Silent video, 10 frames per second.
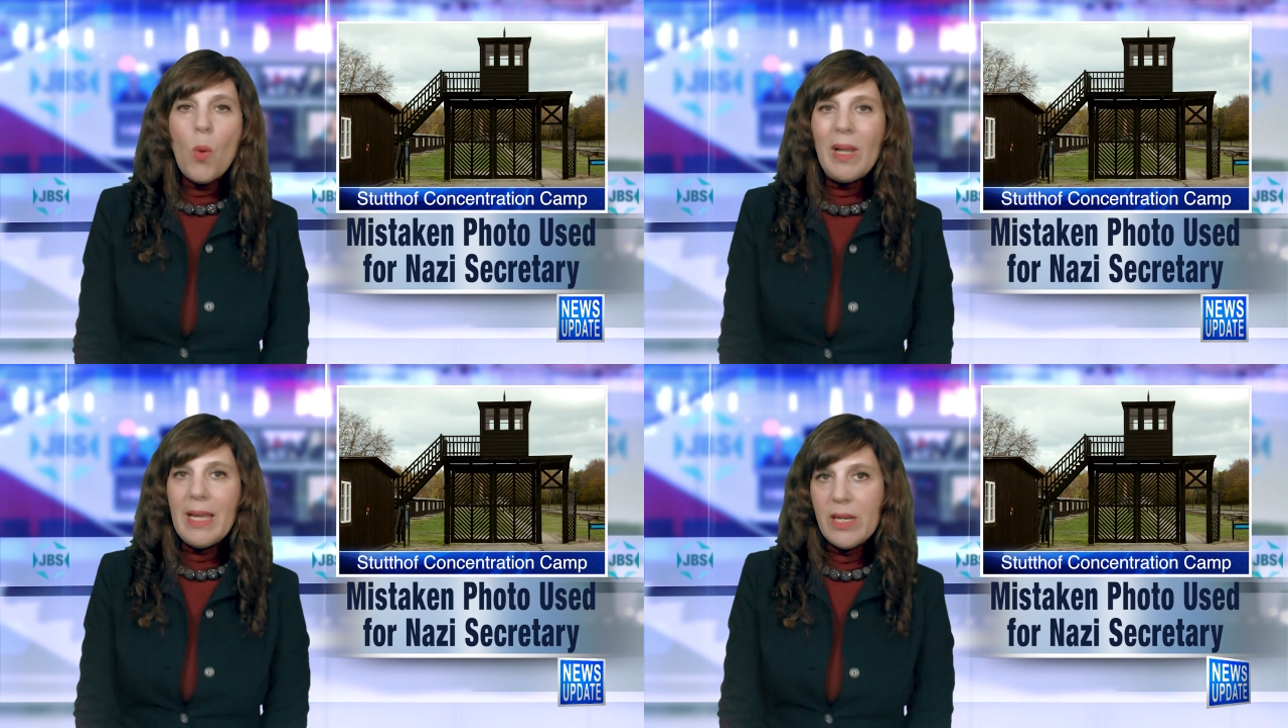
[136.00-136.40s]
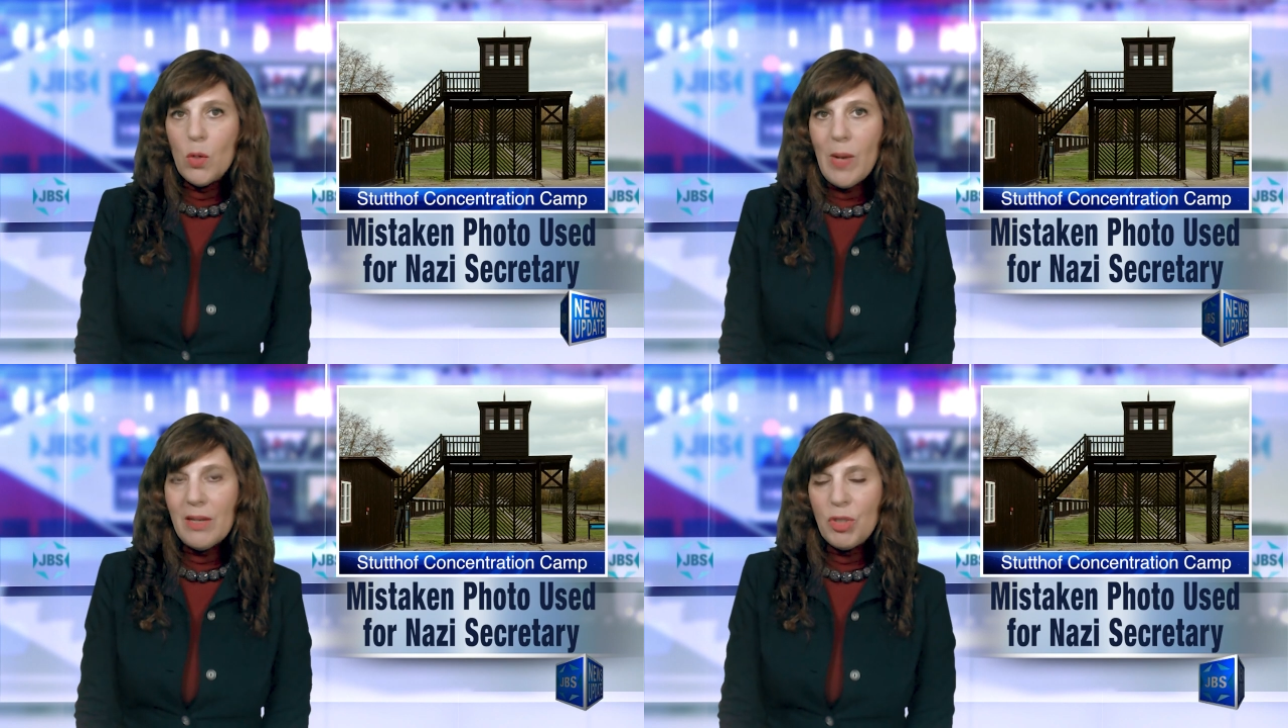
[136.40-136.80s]
Well, a
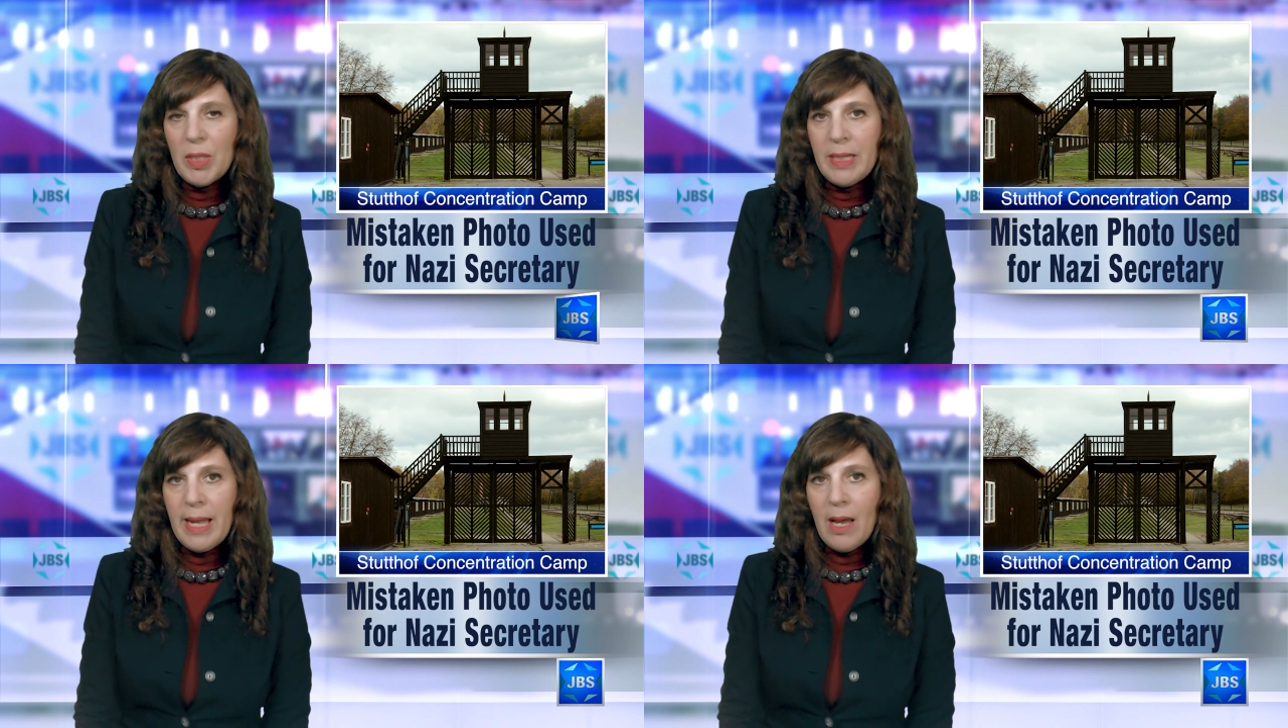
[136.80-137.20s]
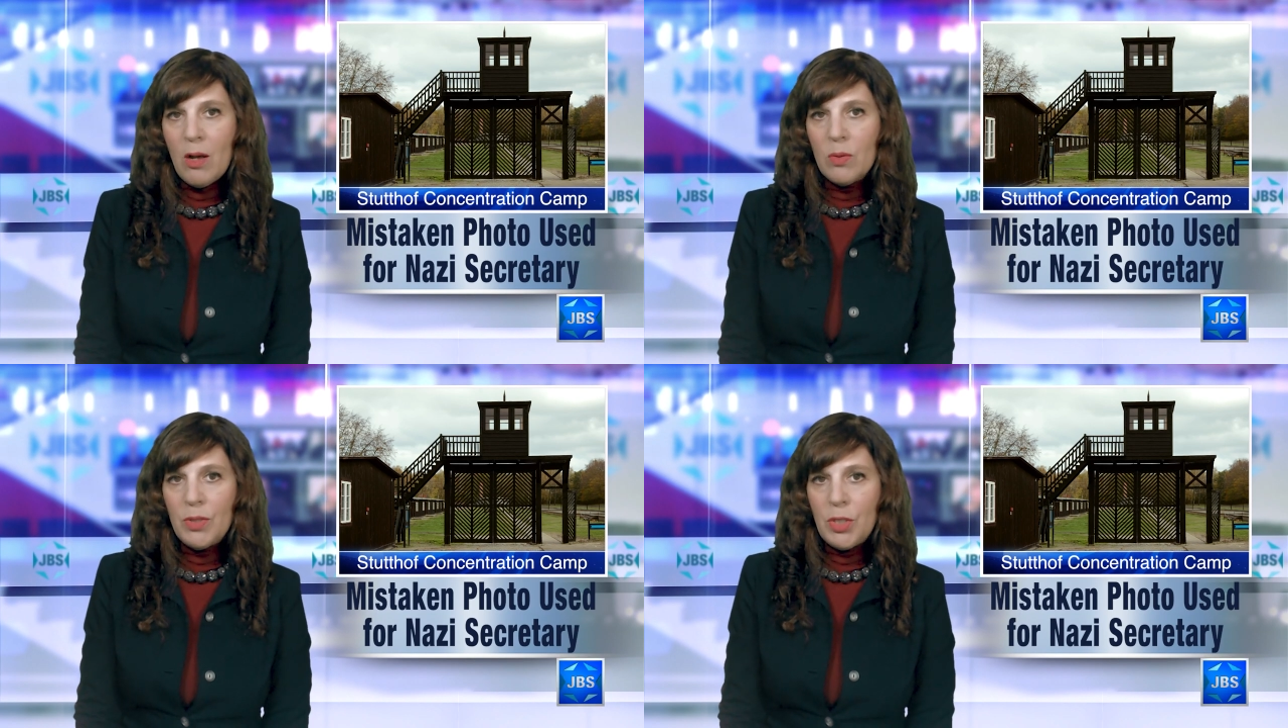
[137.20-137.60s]
correction
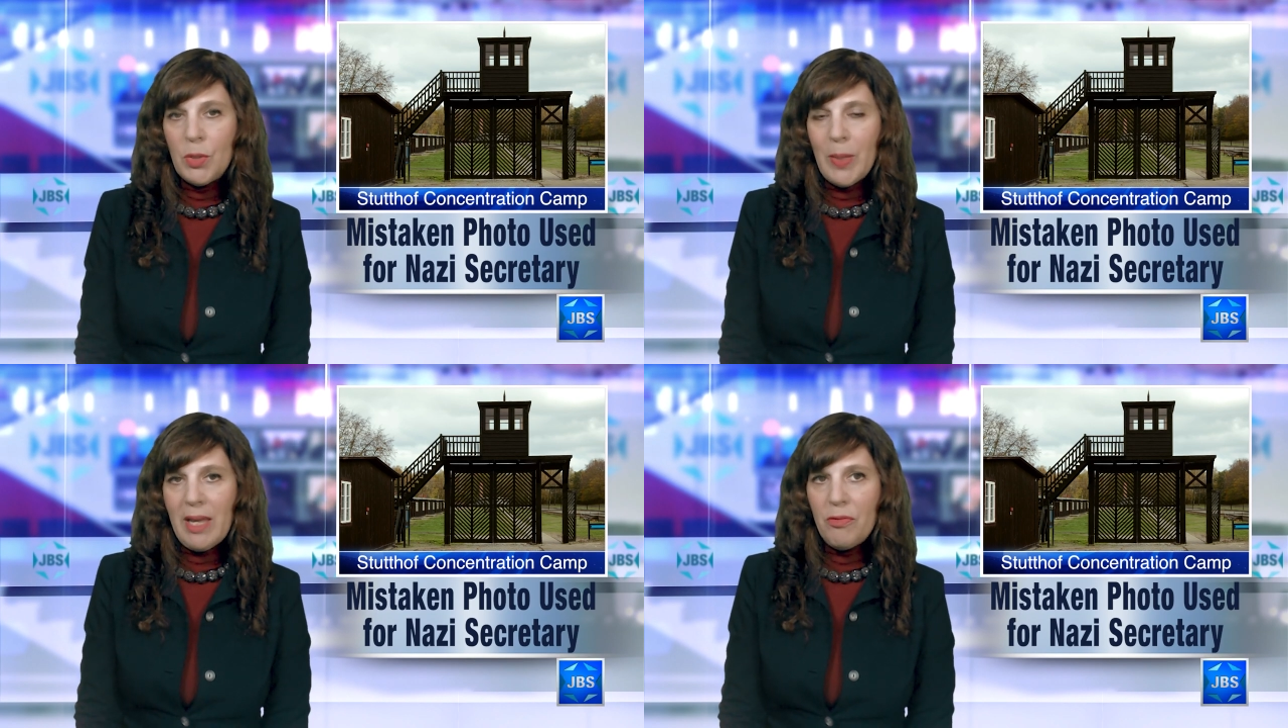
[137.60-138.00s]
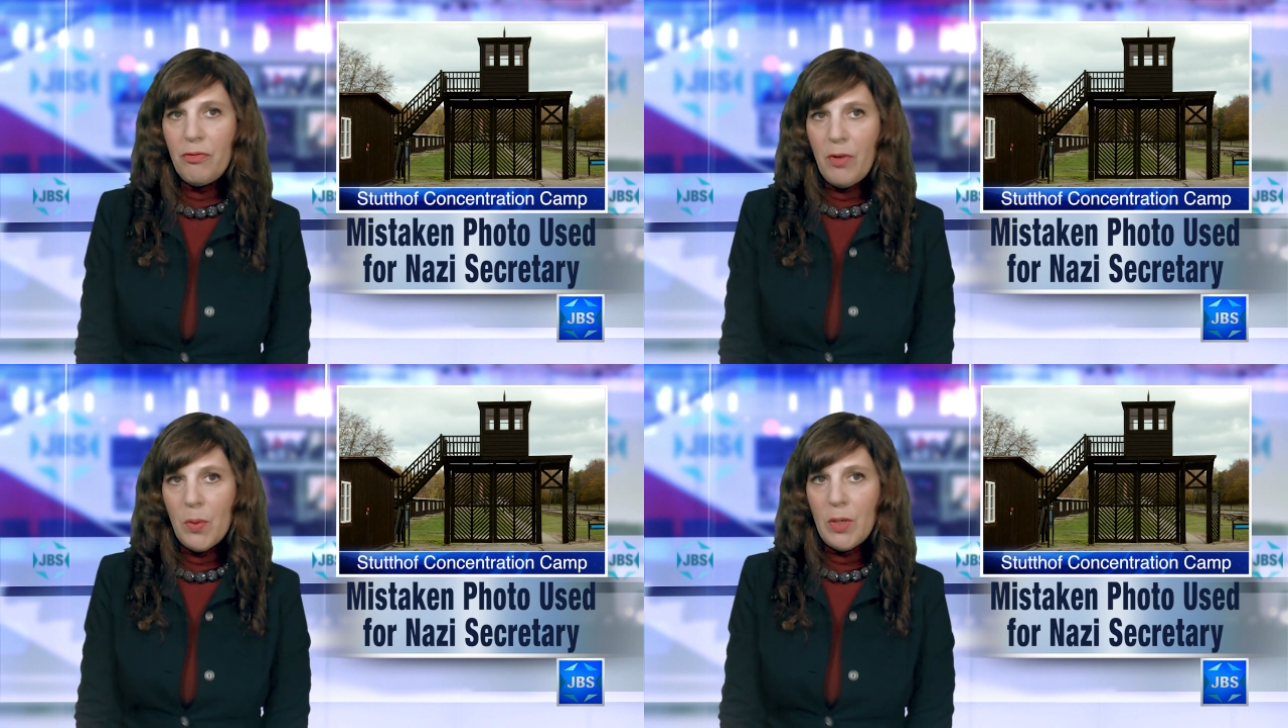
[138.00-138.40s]
now to a
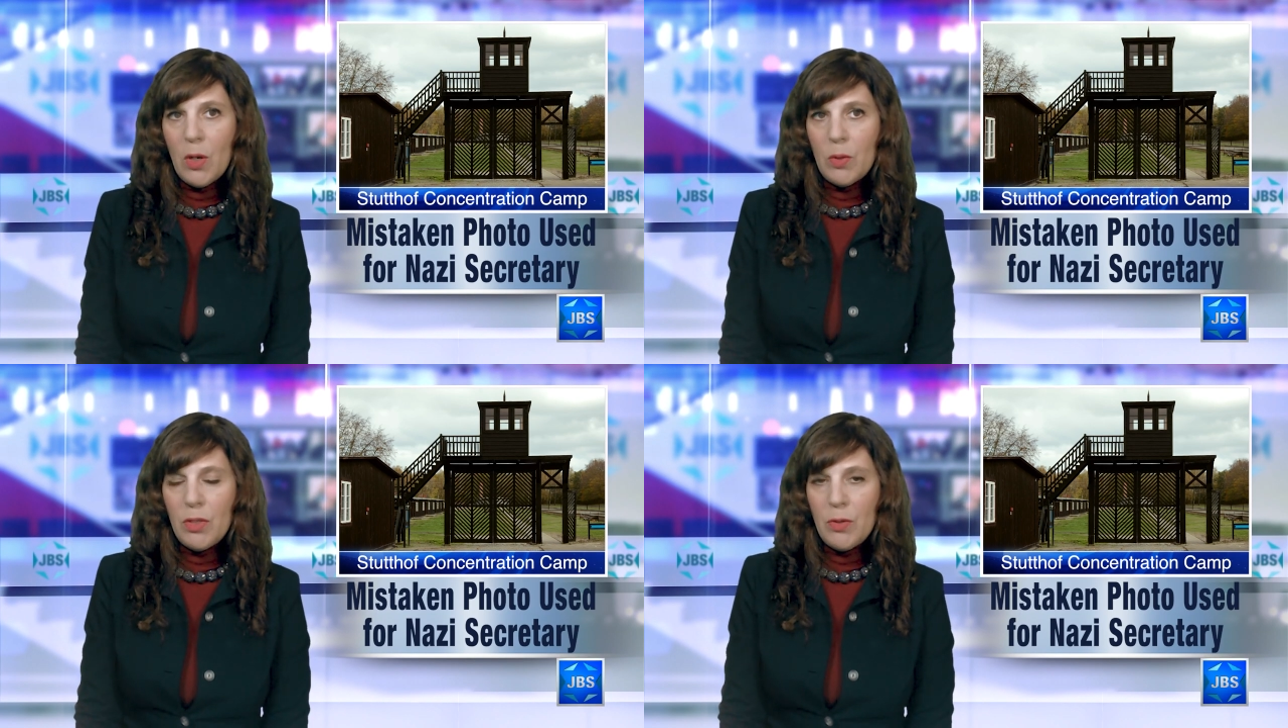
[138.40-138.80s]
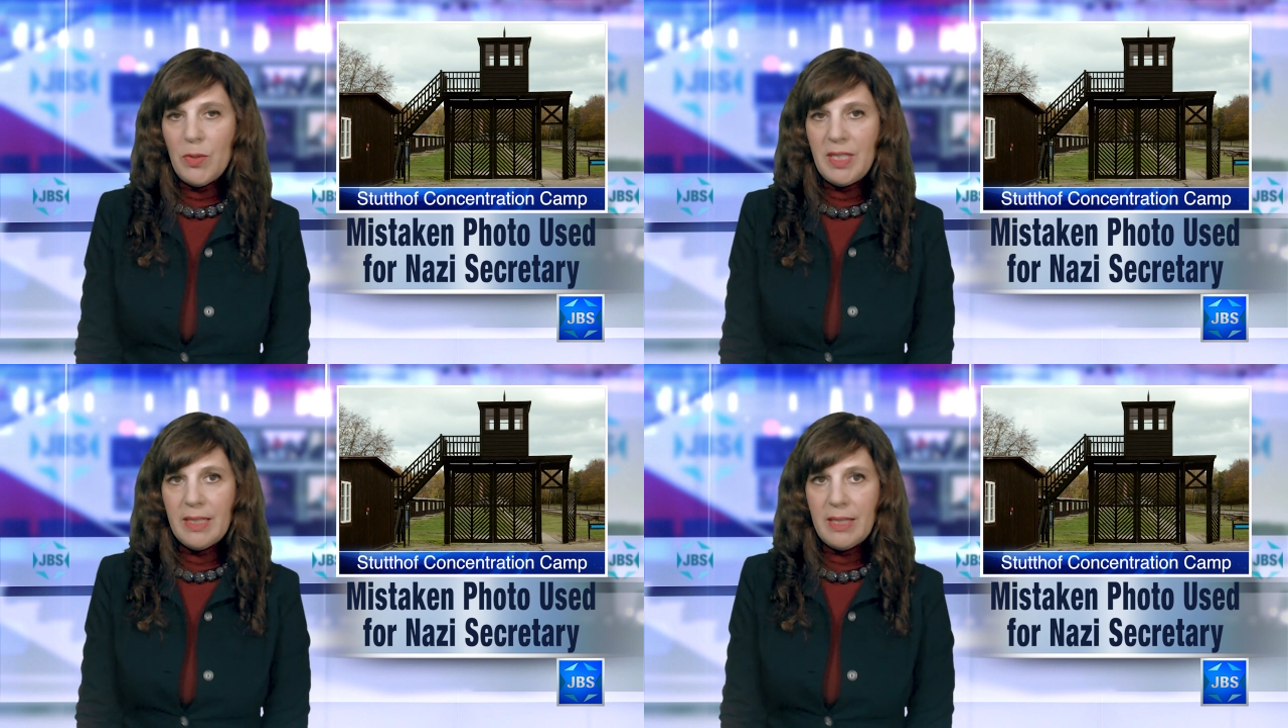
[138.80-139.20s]
photo
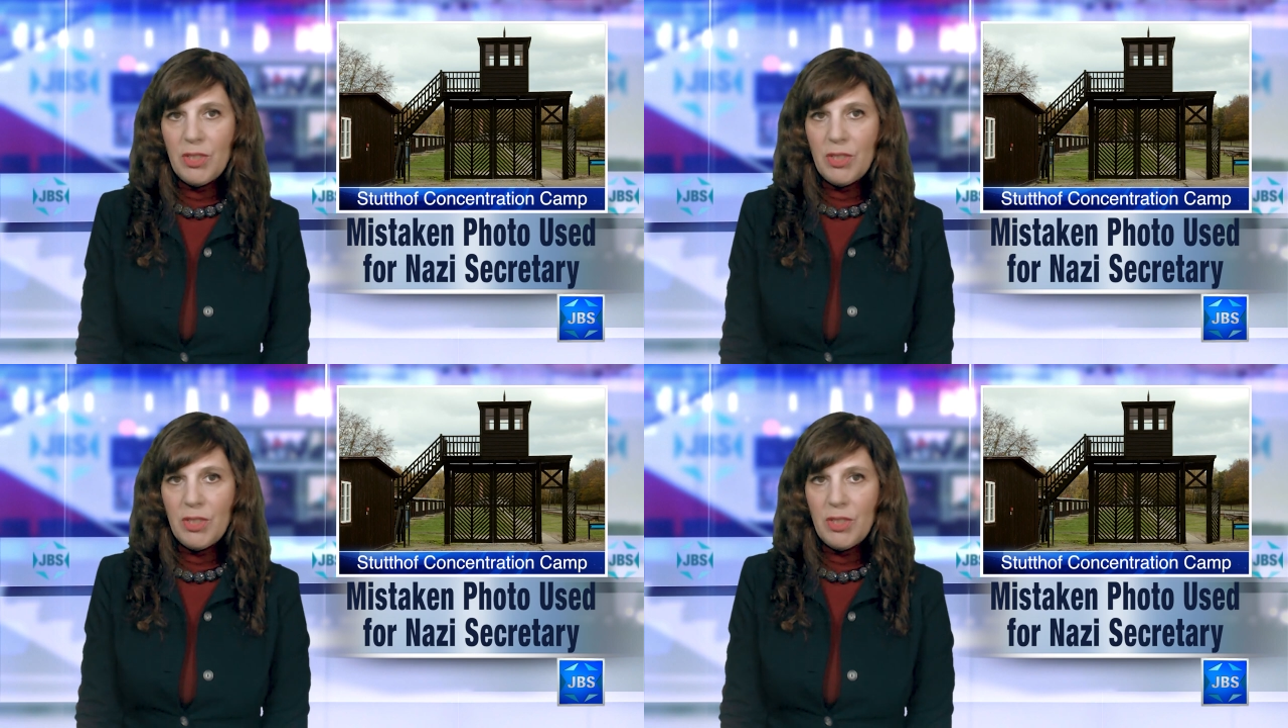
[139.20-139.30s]
used in